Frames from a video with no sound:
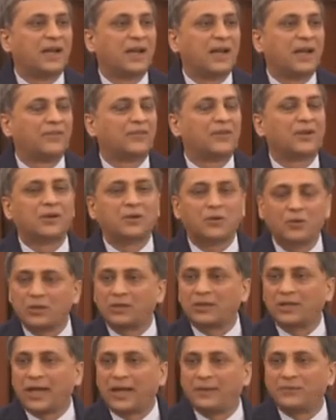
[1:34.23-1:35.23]
and there are
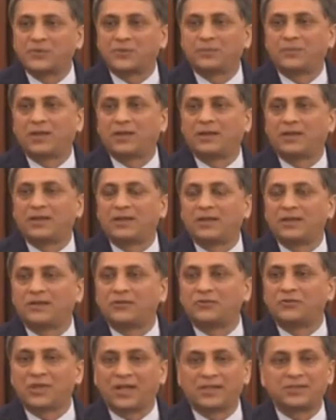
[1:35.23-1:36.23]
good times, but
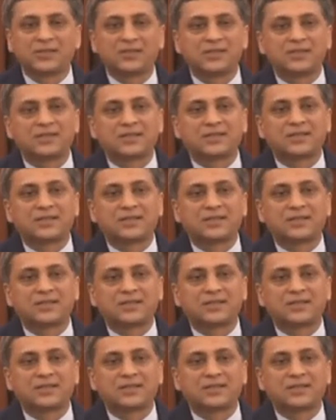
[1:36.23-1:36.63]
judges